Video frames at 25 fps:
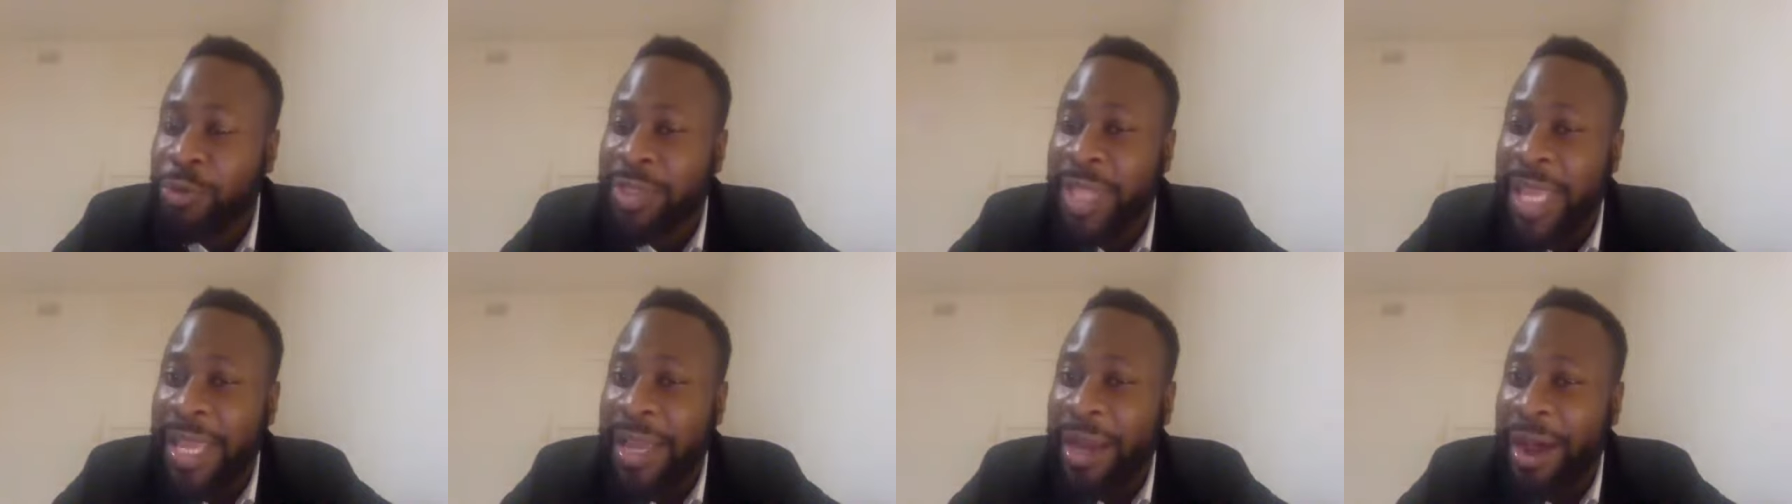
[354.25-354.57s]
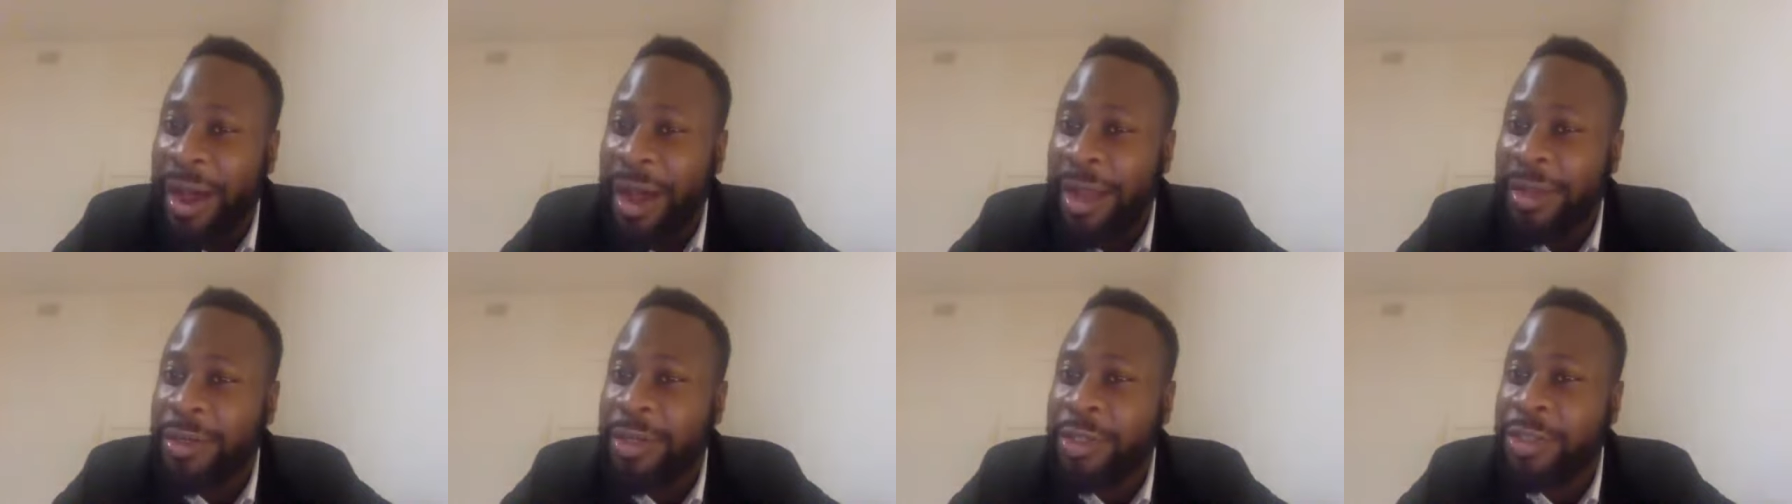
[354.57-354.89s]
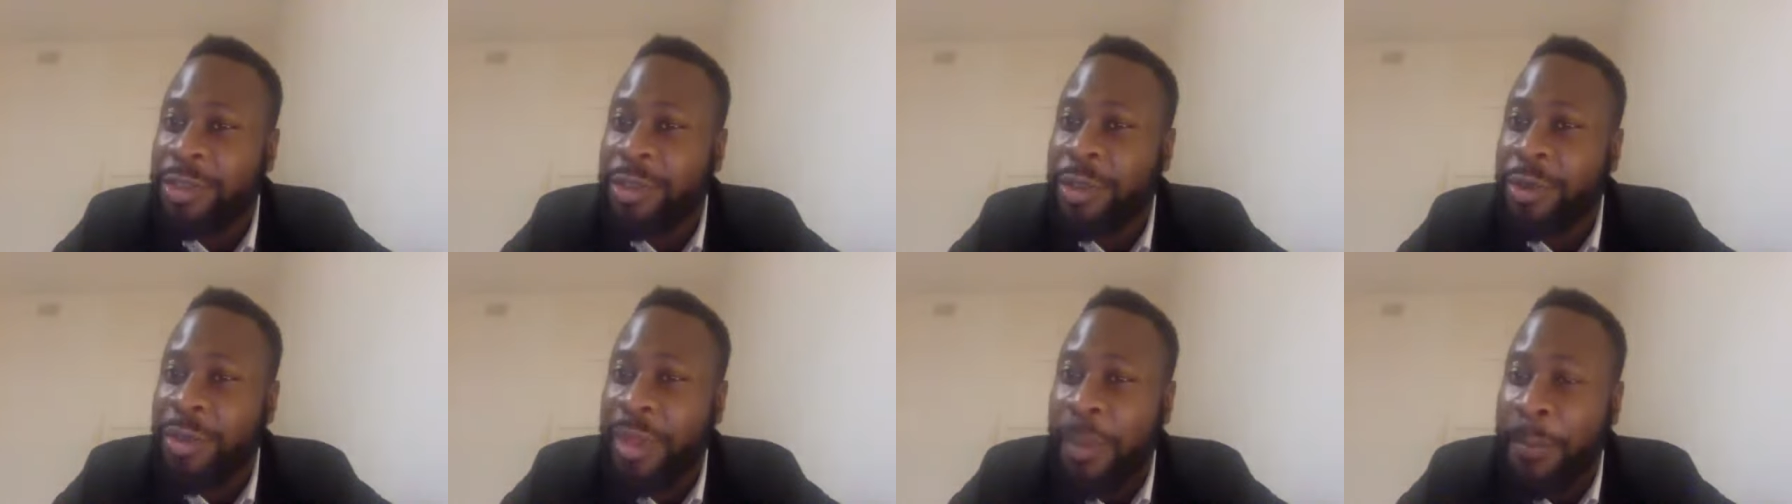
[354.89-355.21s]
they
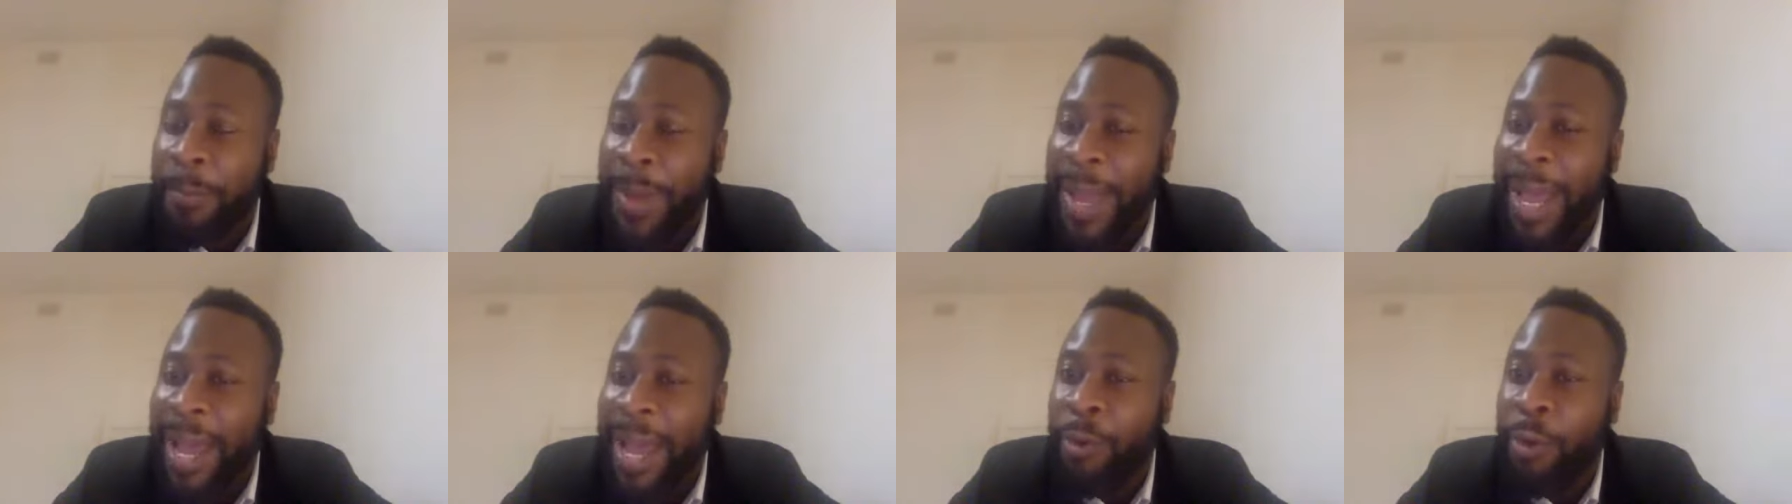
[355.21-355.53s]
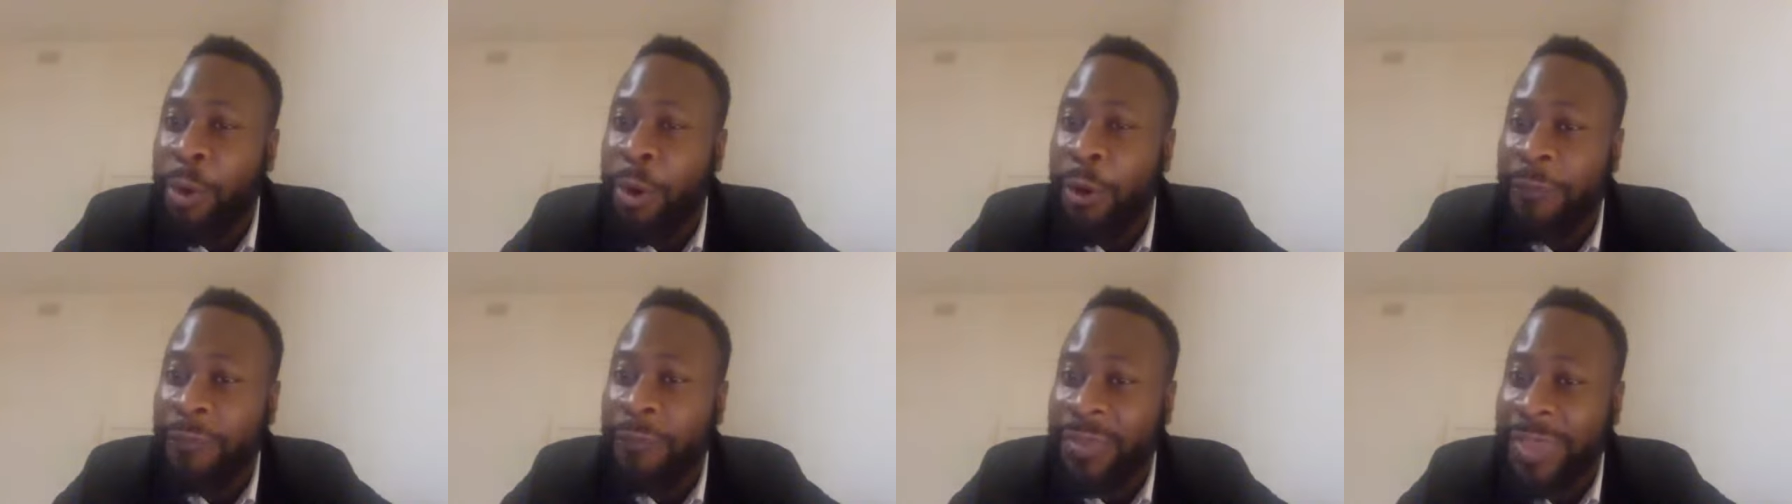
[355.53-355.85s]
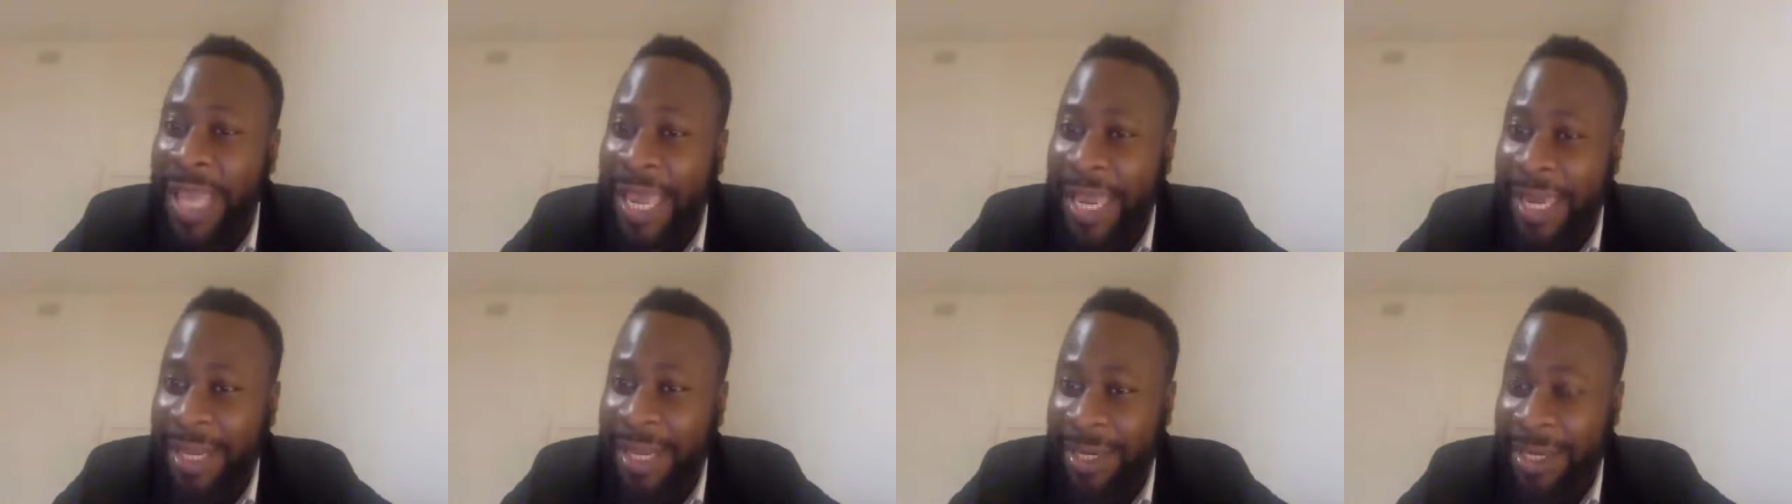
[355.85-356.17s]
understood the power of
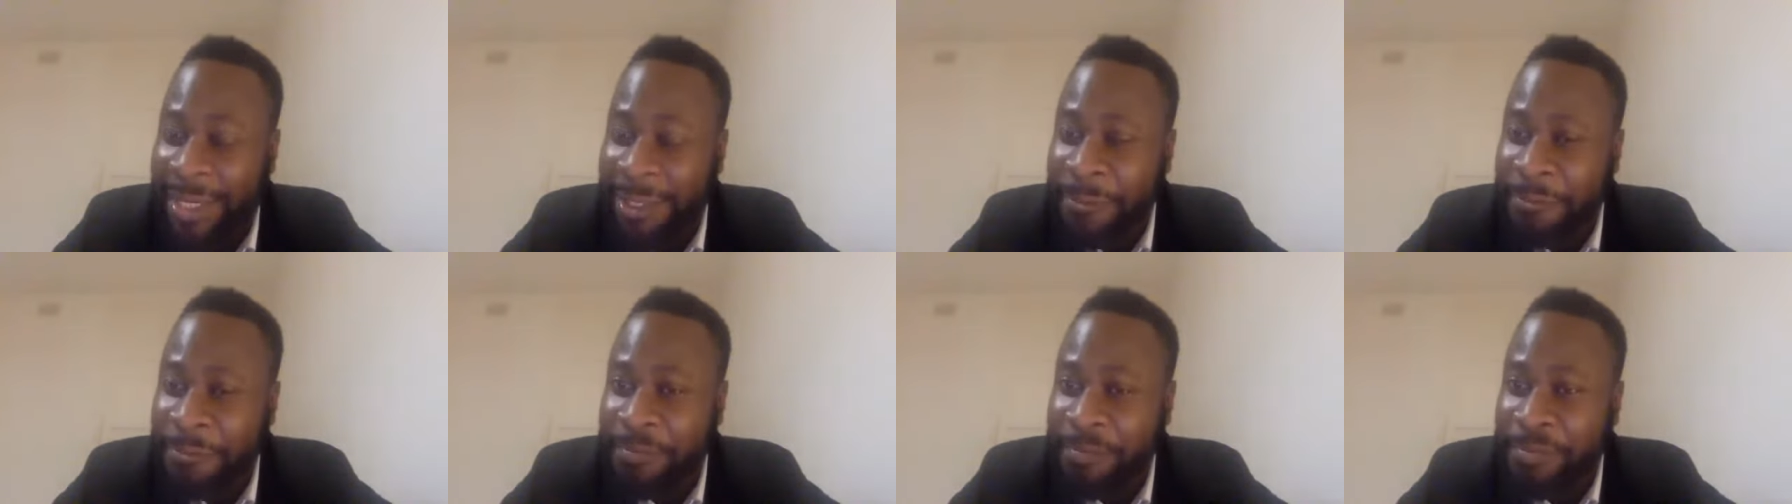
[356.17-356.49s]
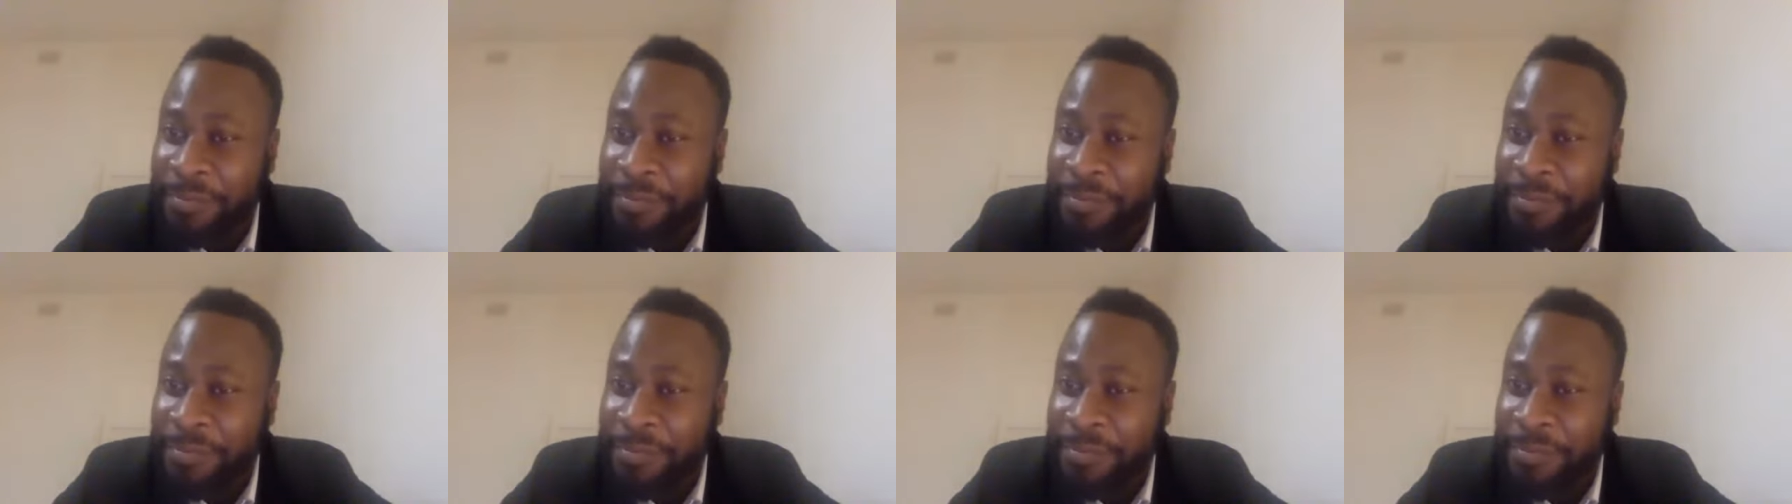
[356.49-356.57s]
daily.